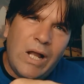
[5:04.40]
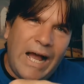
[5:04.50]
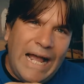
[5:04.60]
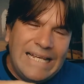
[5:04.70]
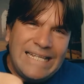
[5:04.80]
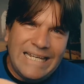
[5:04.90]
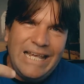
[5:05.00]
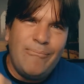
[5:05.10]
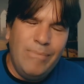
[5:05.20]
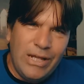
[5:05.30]
guys that
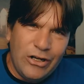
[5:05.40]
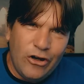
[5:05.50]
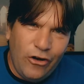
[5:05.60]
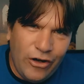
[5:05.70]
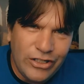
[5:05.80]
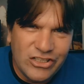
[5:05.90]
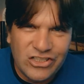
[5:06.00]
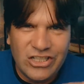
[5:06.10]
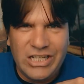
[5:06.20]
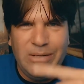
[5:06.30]
keep me
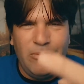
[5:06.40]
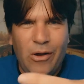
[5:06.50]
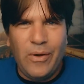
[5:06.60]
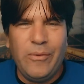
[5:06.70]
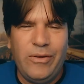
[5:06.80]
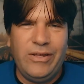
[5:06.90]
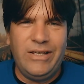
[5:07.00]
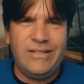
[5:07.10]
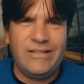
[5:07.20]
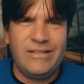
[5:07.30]
encouraged to keep going with
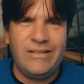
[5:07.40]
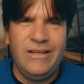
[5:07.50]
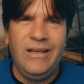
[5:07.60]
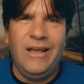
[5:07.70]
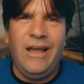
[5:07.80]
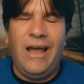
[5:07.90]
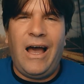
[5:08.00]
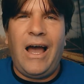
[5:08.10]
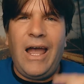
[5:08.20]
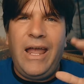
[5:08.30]
this.
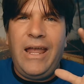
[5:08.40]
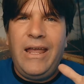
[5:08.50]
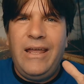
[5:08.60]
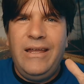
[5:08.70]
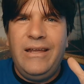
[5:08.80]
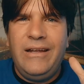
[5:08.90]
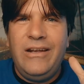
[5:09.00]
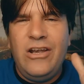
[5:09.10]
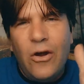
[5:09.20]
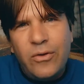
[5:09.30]
I
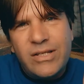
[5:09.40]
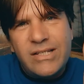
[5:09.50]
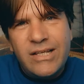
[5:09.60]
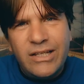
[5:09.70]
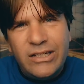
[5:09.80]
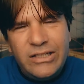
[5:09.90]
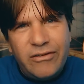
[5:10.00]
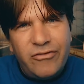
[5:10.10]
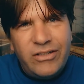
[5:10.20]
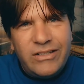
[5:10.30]
know this is a little
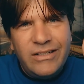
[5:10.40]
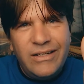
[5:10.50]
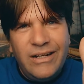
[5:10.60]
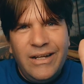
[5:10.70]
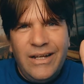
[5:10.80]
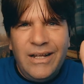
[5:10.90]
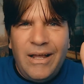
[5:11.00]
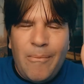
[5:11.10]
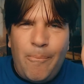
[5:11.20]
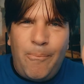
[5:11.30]
different,
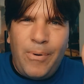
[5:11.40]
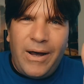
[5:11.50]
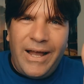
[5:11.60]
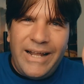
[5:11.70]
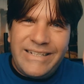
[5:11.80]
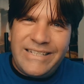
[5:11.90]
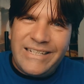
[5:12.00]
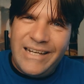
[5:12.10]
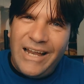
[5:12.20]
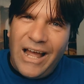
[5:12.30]

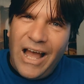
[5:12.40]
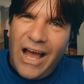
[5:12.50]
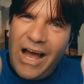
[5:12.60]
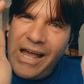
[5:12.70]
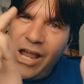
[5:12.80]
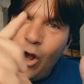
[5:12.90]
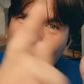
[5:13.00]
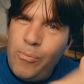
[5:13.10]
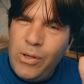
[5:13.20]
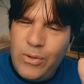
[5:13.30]
but I
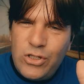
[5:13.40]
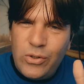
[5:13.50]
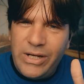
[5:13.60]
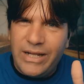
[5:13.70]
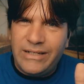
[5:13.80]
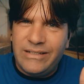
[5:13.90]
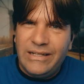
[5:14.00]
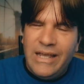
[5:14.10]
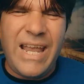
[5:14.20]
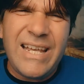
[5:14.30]
hope you enjoyed it.
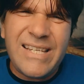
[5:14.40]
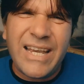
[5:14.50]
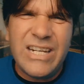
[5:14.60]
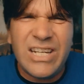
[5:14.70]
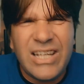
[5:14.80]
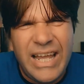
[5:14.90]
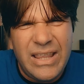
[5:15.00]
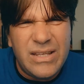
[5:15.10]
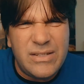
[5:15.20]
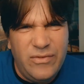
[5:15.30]
Take a second to
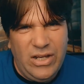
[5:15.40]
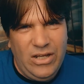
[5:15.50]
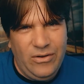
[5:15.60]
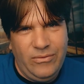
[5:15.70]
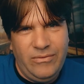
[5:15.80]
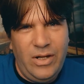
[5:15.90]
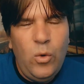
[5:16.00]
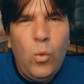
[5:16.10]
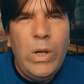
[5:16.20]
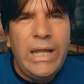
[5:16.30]
like this video. It
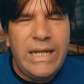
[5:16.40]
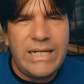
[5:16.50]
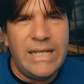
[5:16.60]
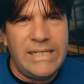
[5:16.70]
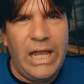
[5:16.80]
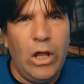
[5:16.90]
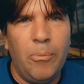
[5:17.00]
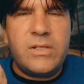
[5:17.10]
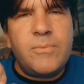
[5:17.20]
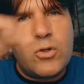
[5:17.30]
really does
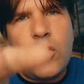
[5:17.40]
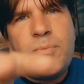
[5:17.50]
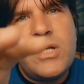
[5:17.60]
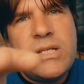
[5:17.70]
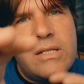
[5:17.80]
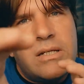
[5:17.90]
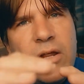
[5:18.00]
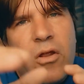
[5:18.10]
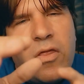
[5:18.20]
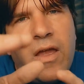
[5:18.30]
help. Subscriptions is
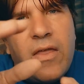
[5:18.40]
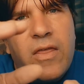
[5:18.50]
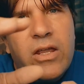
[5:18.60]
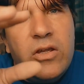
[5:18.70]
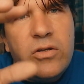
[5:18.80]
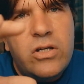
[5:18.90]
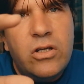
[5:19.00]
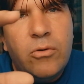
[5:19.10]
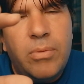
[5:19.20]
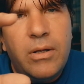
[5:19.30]
another thing that
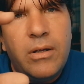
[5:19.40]
YouTube